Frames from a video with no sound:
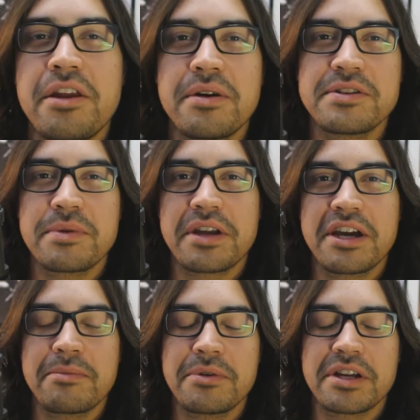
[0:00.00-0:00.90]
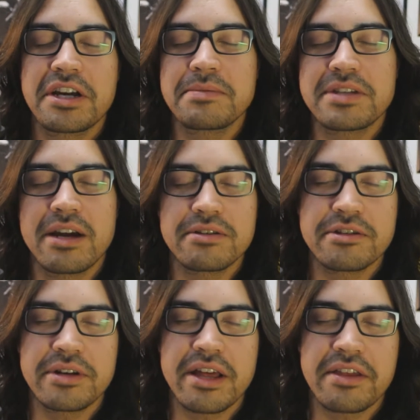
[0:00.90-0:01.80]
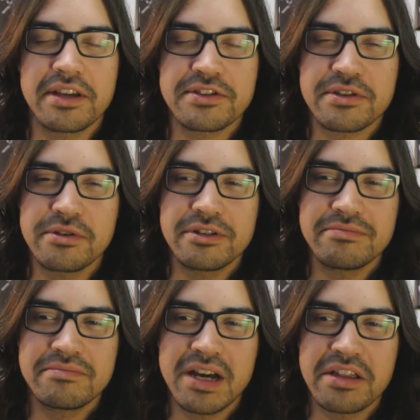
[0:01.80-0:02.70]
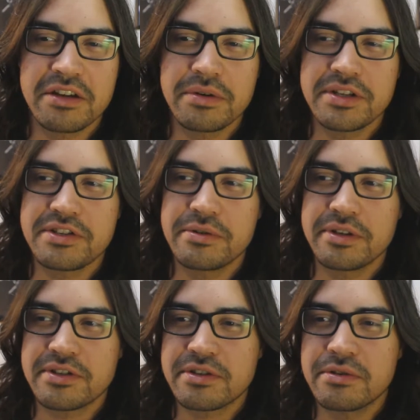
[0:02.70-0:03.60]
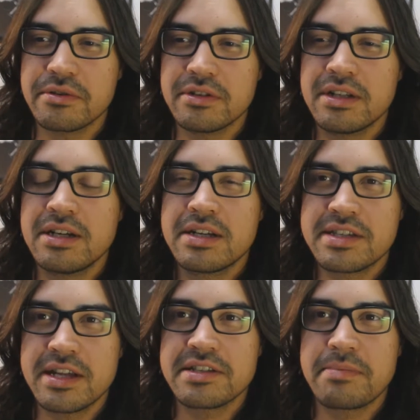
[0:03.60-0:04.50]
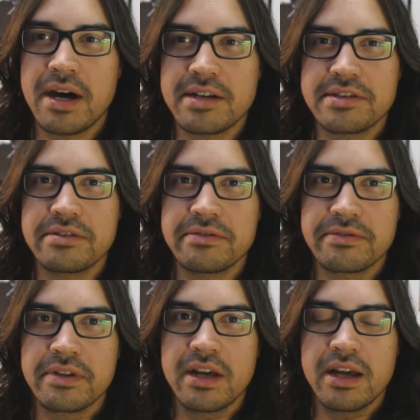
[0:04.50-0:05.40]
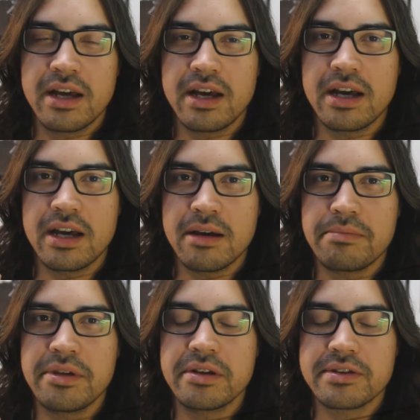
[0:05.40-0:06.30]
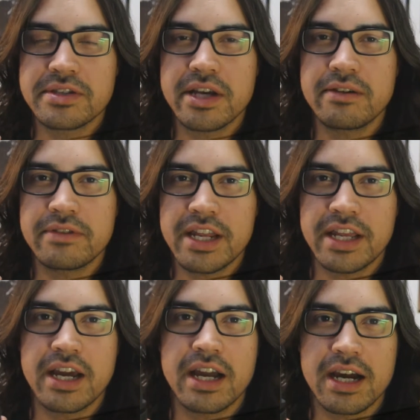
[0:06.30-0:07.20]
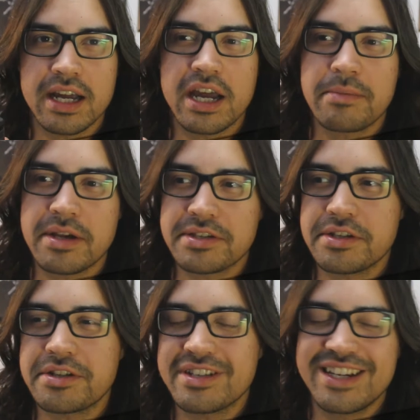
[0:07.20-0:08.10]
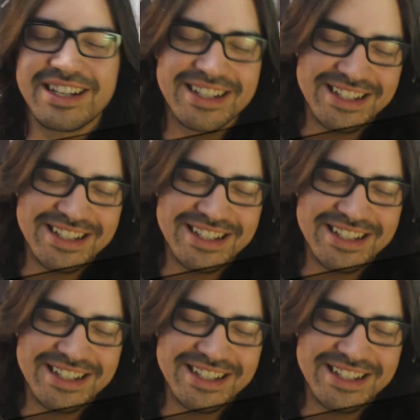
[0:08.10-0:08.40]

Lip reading: Anyways, when it comes down to it, I think it's cool. I think what he's doing is cool. Sends a positive, be yourself, Lady Gaga kind of message.